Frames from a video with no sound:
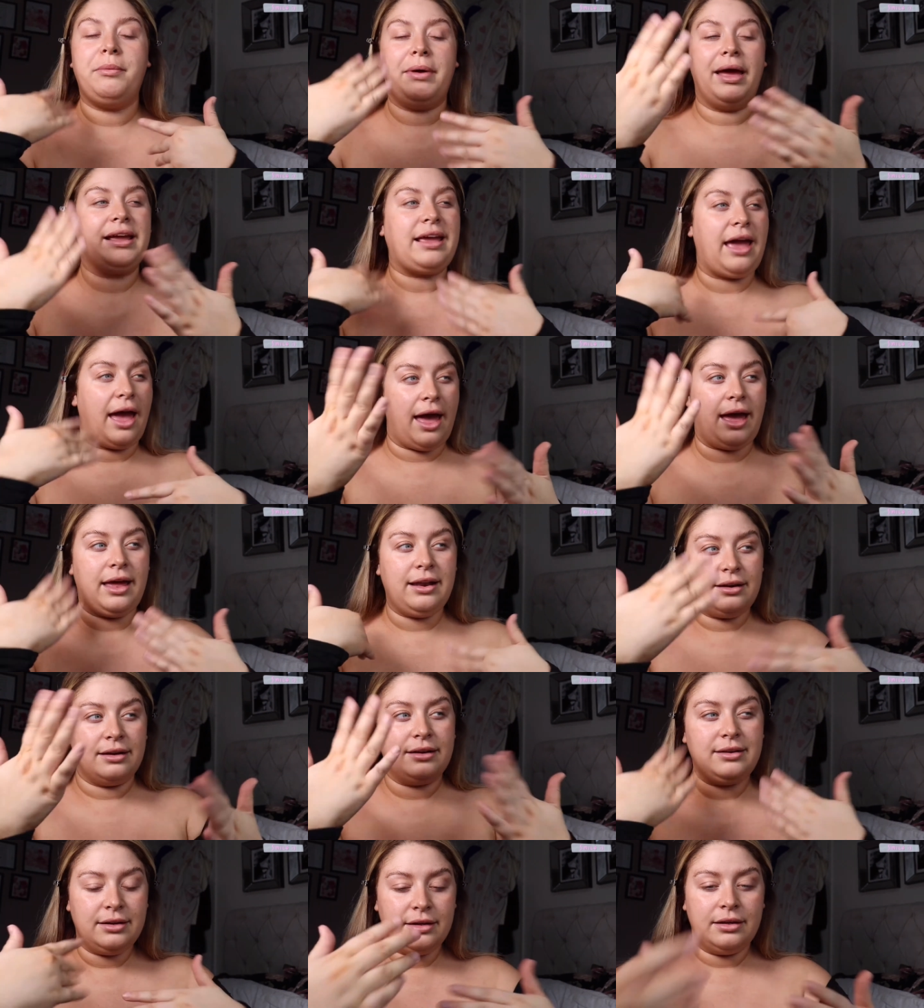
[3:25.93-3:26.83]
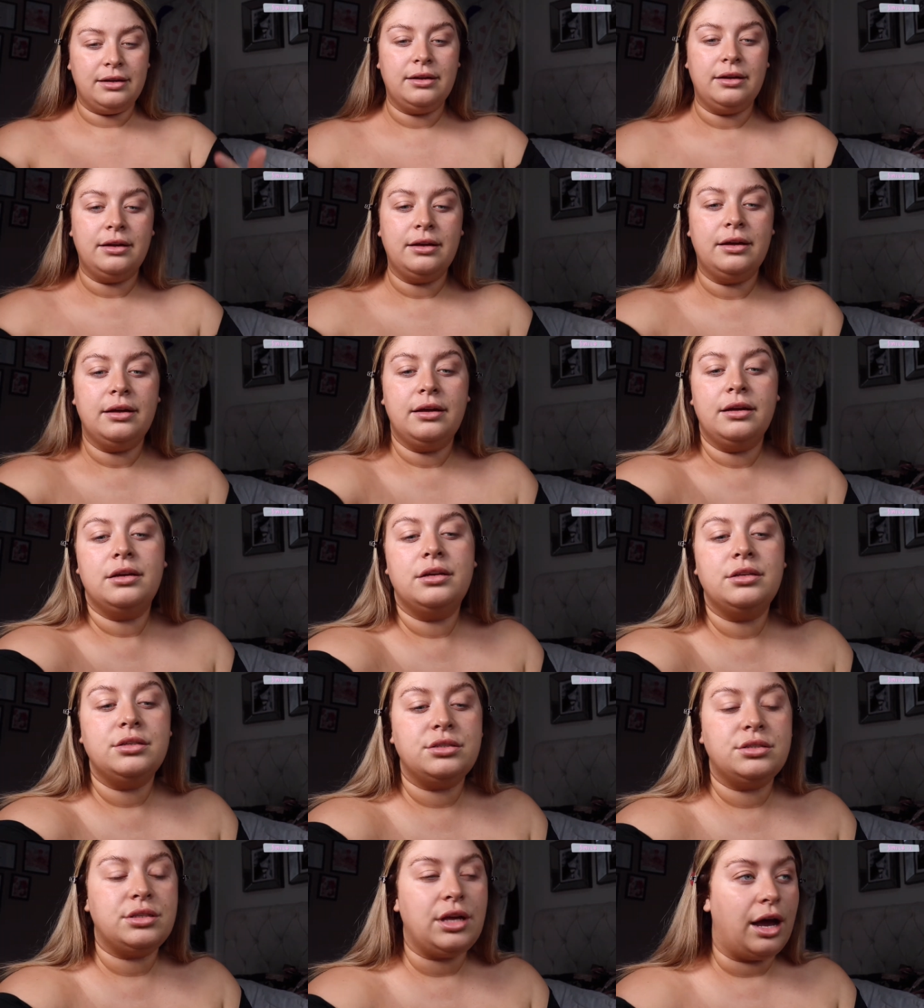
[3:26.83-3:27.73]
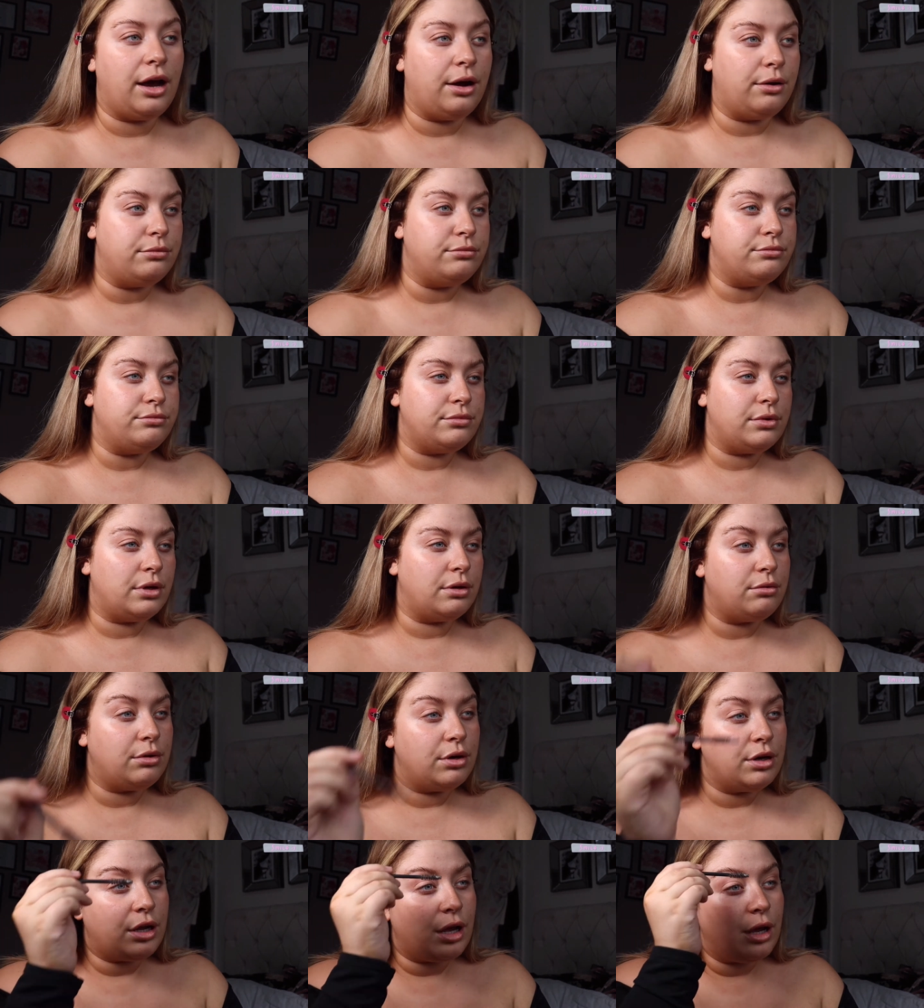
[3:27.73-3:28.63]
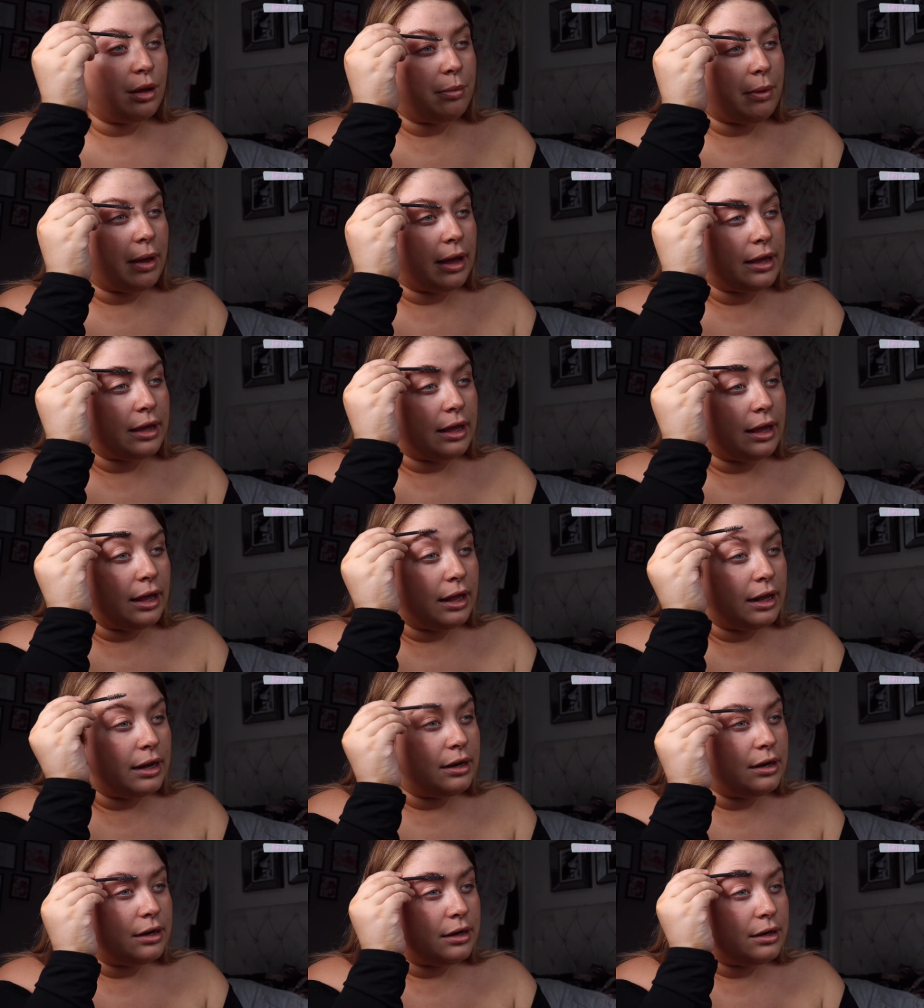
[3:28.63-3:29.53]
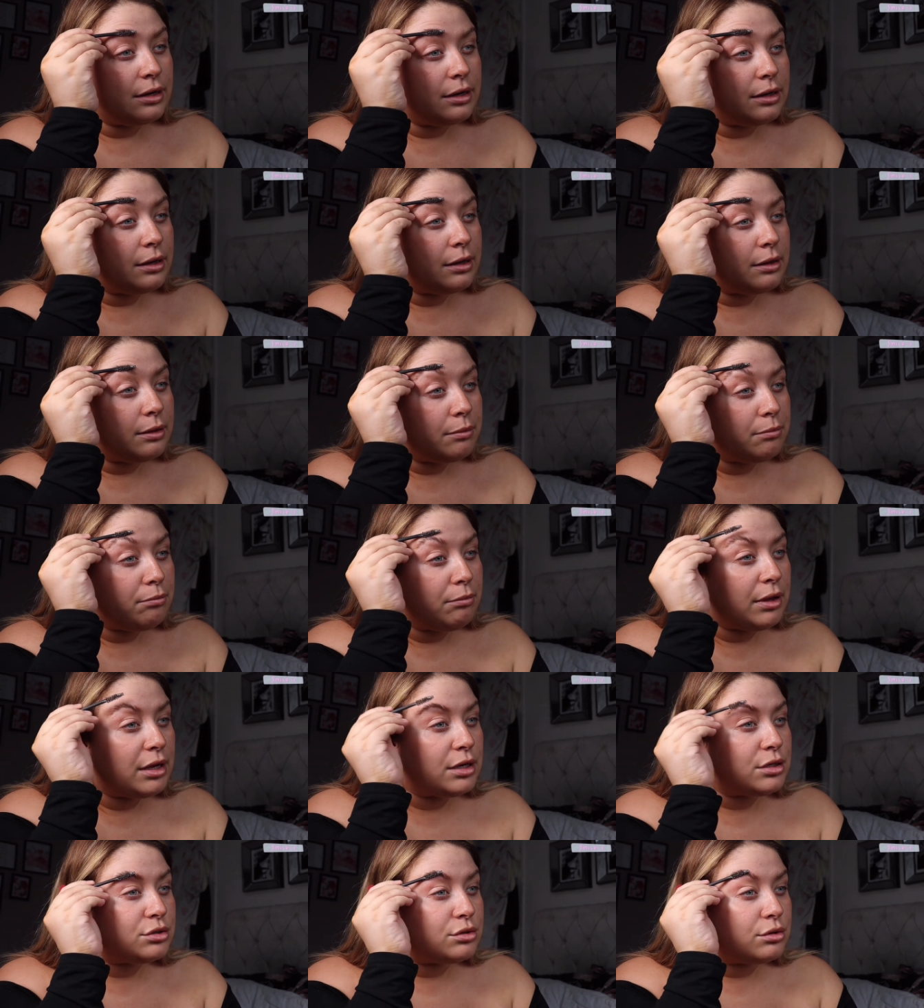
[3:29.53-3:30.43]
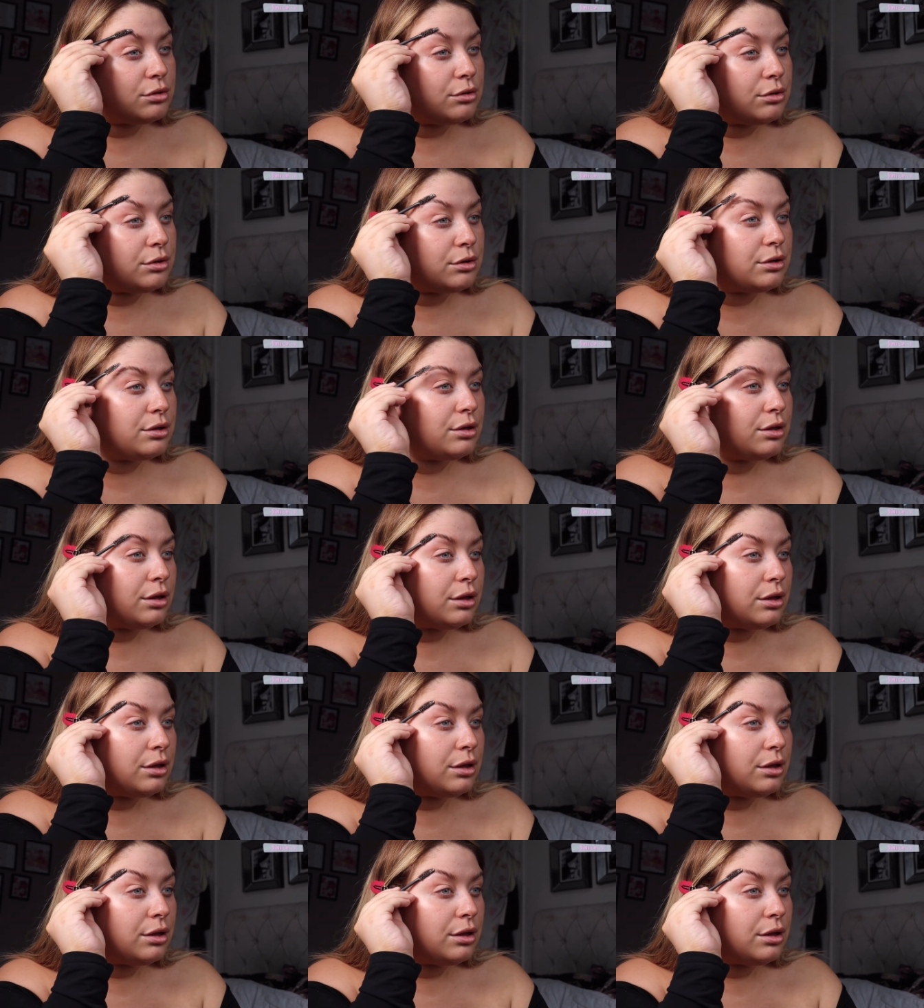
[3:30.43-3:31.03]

again so I'm going to go back in make sure